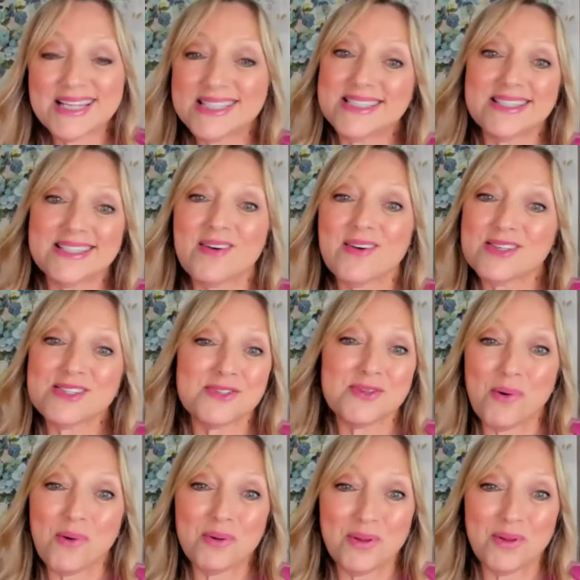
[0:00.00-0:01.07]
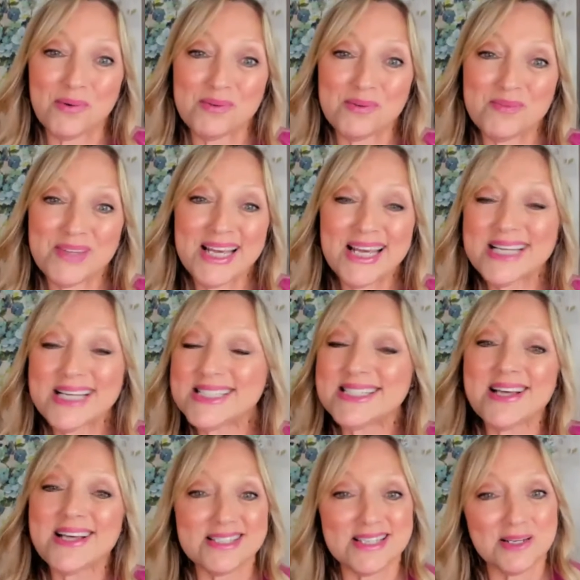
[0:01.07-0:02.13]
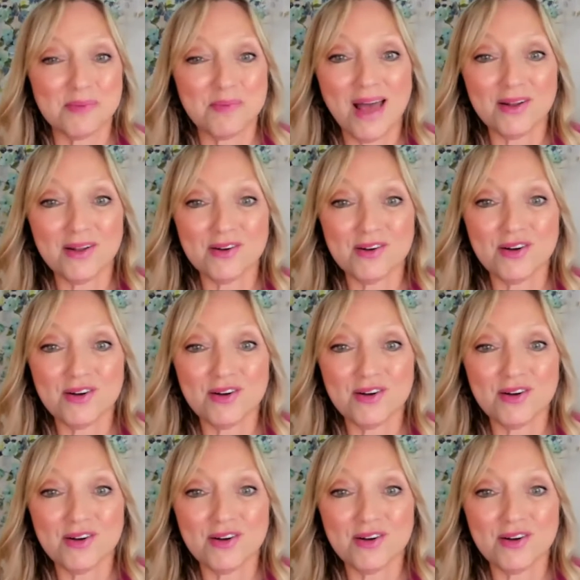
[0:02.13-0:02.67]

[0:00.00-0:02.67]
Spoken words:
or solo, it doesn't matter.